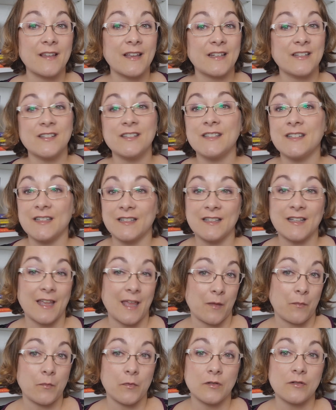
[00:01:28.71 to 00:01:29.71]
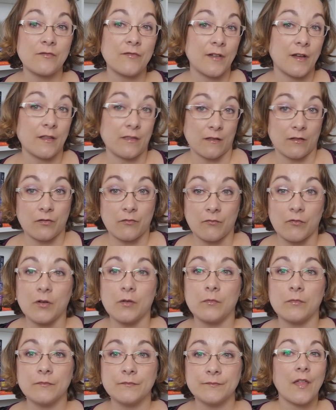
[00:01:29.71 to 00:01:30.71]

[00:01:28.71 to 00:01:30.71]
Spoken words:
I just didn't get much further through.